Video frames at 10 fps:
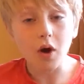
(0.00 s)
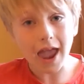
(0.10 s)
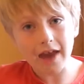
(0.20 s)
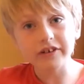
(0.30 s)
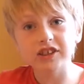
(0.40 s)

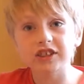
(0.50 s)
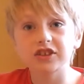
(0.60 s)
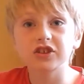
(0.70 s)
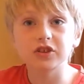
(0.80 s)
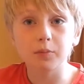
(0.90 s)
Air
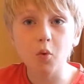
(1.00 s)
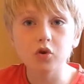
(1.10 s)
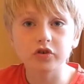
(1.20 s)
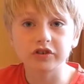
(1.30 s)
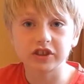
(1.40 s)
resistance and
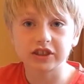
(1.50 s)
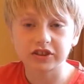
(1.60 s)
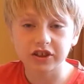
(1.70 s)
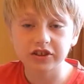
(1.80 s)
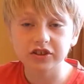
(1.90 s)
water
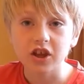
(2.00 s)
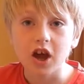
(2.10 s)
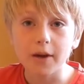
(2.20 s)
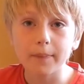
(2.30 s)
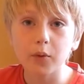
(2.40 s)
resistance
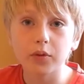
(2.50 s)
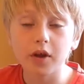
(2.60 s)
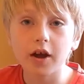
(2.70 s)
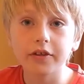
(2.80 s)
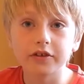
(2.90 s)
are both
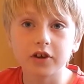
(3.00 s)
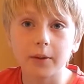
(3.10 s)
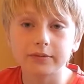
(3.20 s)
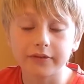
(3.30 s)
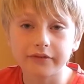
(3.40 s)
other
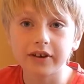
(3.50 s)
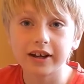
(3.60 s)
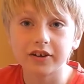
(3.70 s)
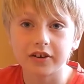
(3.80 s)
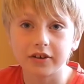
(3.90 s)
types of
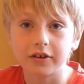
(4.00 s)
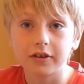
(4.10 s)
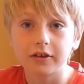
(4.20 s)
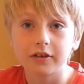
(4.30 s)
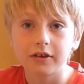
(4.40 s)
friction.
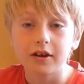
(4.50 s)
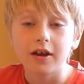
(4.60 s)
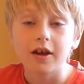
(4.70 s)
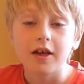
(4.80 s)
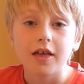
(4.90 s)

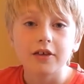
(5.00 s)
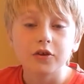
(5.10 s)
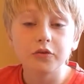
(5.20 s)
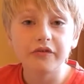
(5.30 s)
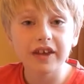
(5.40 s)

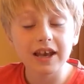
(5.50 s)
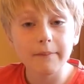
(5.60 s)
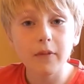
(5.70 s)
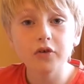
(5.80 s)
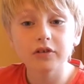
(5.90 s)
You feel
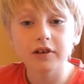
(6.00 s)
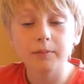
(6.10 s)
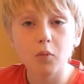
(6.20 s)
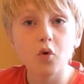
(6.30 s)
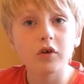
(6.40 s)
it
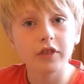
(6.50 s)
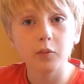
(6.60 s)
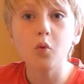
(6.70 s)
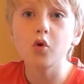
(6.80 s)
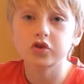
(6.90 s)
more in the
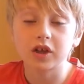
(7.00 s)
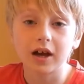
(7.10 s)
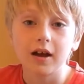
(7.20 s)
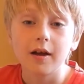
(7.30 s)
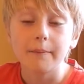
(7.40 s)

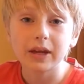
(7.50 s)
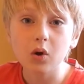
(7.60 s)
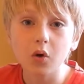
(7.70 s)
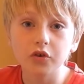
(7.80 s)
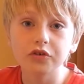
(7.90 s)
water
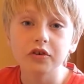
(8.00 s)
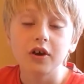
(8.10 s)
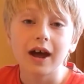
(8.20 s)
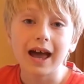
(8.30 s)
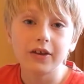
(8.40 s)
because
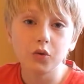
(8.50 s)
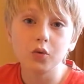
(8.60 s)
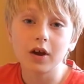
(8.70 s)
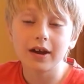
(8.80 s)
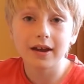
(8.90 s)

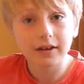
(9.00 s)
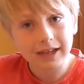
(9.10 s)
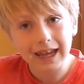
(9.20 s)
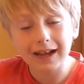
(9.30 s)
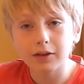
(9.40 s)
you
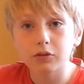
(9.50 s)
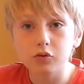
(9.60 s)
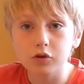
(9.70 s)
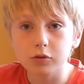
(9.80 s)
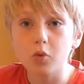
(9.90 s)
kick
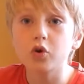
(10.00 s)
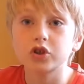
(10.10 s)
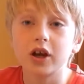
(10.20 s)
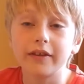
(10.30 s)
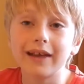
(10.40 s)
through the
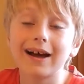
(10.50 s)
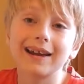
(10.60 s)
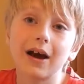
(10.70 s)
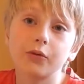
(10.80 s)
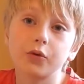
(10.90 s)
water and that
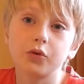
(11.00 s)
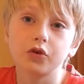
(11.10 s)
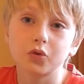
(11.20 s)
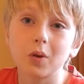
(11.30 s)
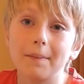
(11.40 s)
allows you to
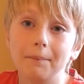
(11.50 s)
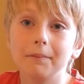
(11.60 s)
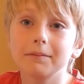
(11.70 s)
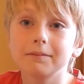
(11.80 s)
swim.